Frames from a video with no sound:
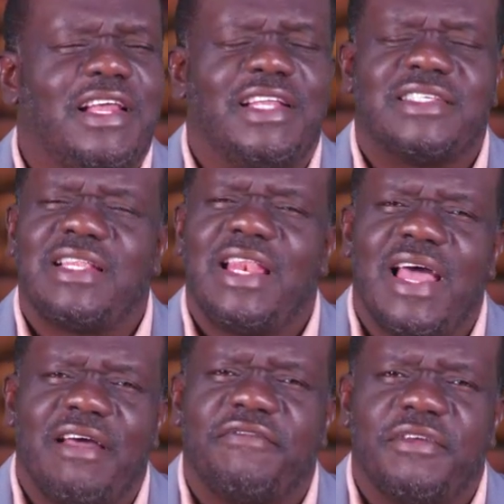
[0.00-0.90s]
It's
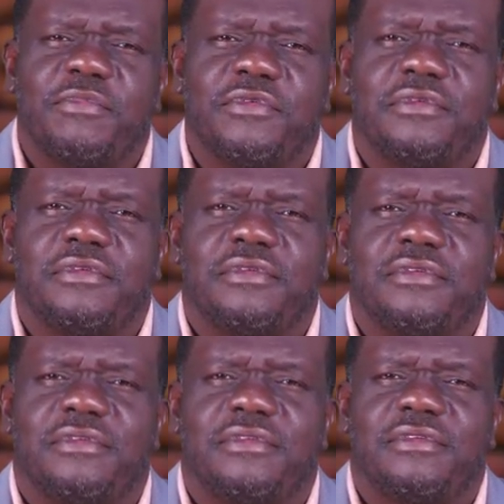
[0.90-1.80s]
laughable.
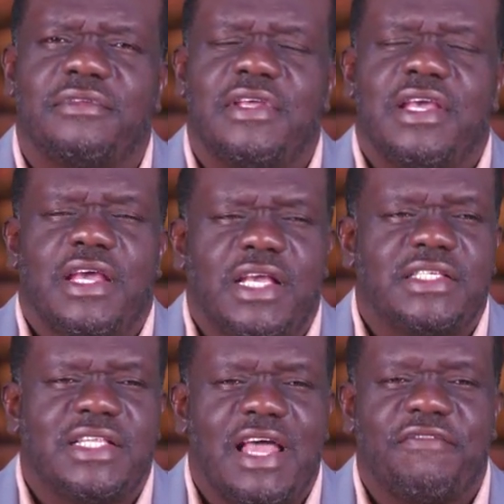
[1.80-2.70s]

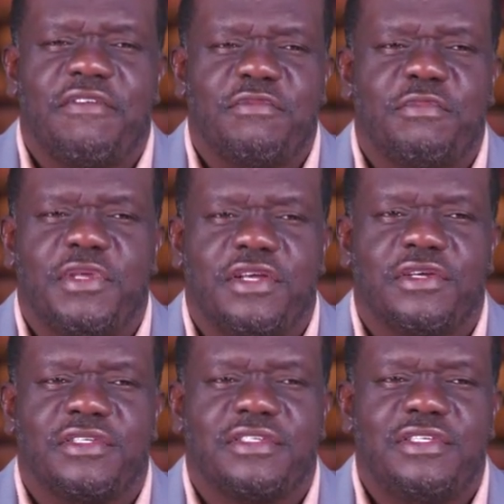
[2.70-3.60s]
It's laughable
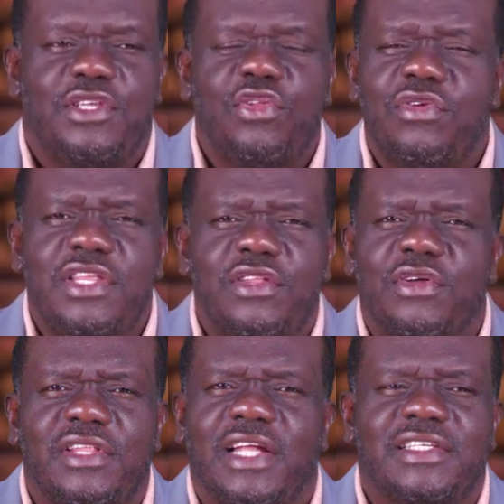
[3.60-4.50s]
because you don't need
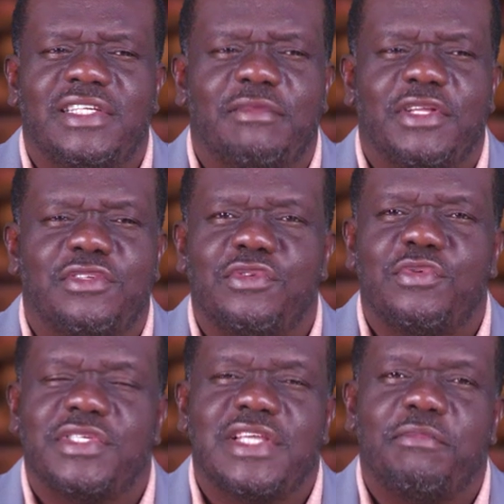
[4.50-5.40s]
all that drama to
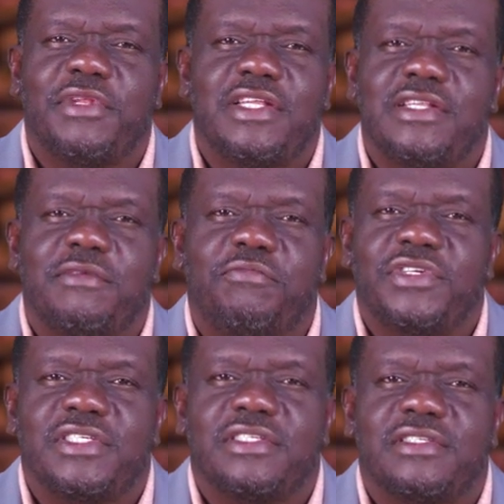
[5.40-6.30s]
know what's happening in the
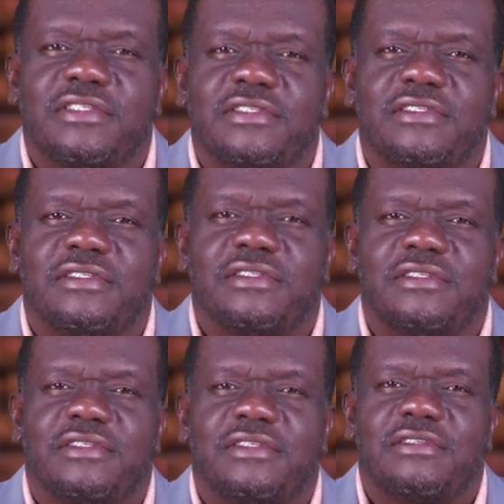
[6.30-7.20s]
prison.
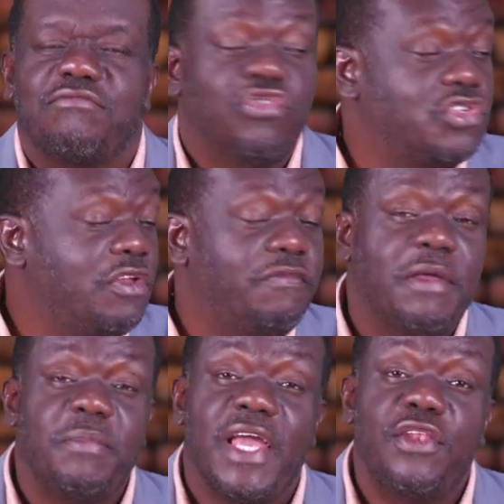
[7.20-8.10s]
Most of
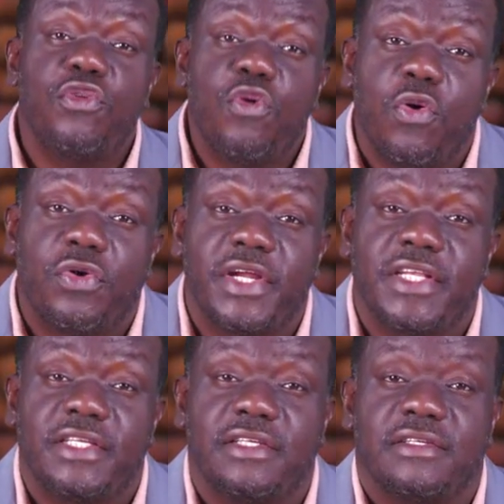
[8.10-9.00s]
them, they know
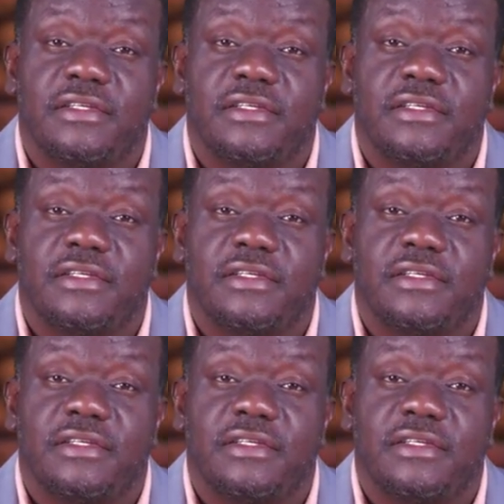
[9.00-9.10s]
already.